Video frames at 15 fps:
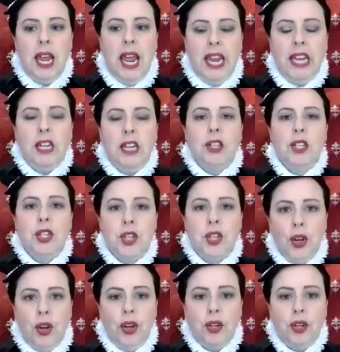and the
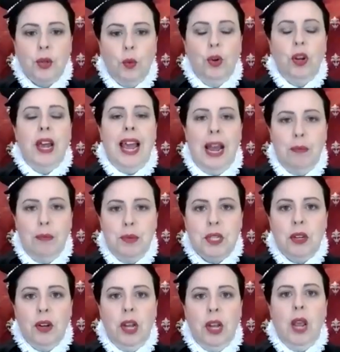skirt were
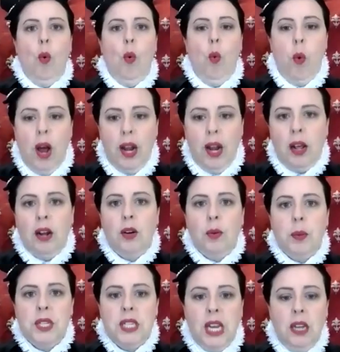absolutely
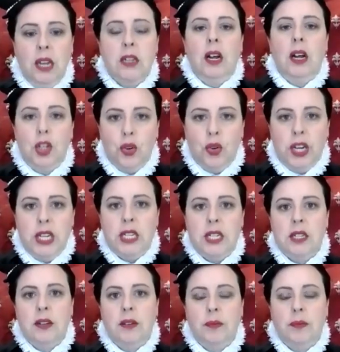100% a dress.